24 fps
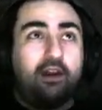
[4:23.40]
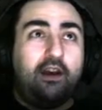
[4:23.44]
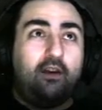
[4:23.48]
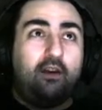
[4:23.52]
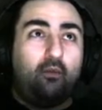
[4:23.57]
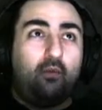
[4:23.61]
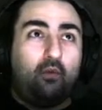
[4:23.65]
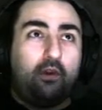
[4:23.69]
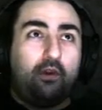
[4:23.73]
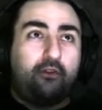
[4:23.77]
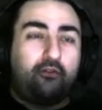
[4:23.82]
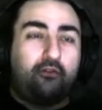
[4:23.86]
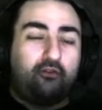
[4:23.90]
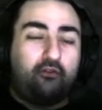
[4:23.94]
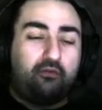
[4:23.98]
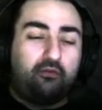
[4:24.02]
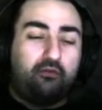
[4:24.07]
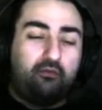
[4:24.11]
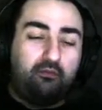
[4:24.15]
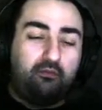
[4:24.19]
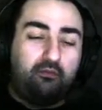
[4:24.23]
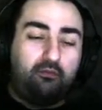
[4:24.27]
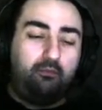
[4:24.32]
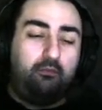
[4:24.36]
which
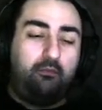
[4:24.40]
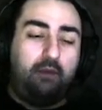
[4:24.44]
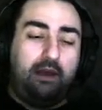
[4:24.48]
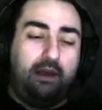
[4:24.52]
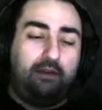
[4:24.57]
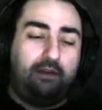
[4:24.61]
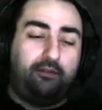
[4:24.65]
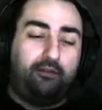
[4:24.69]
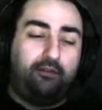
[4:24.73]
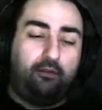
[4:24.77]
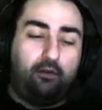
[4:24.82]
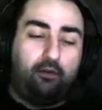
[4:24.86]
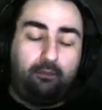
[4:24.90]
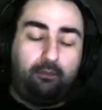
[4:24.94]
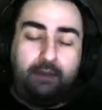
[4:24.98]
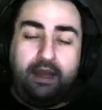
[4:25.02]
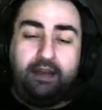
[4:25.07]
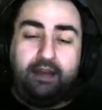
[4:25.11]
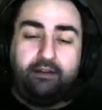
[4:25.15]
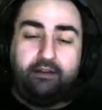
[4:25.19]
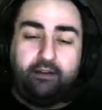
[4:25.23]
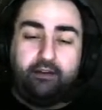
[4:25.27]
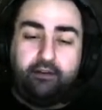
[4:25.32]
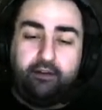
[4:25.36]
makes her a
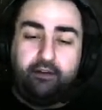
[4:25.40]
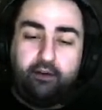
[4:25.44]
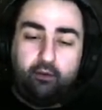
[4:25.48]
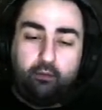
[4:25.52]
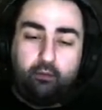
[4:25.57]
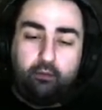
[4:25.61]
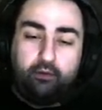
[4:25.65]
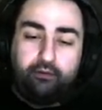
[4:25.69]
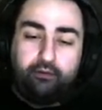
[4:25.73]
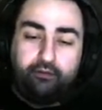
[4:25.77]
pain to deal with.